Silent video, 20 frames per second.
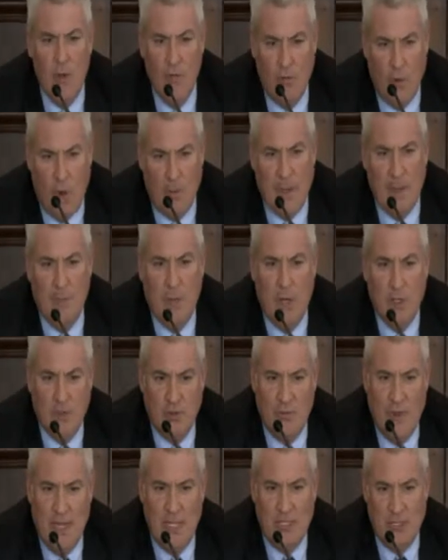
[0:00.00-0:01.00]
farmland
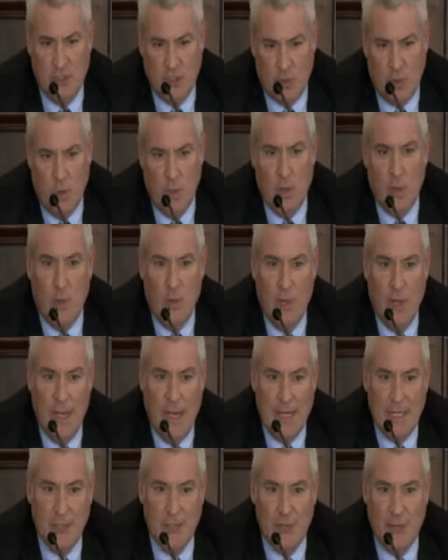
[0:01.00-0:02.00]
preservation is critical to
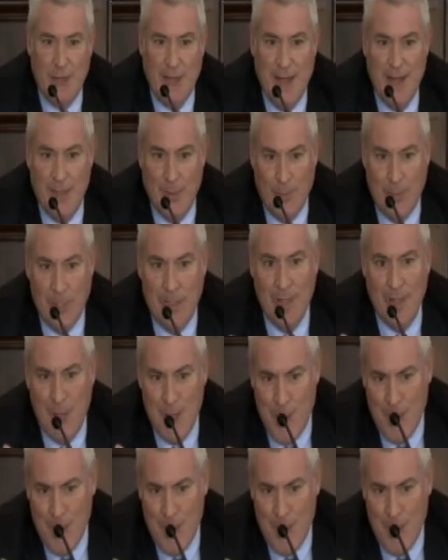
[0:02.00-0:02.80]
Lancaster County.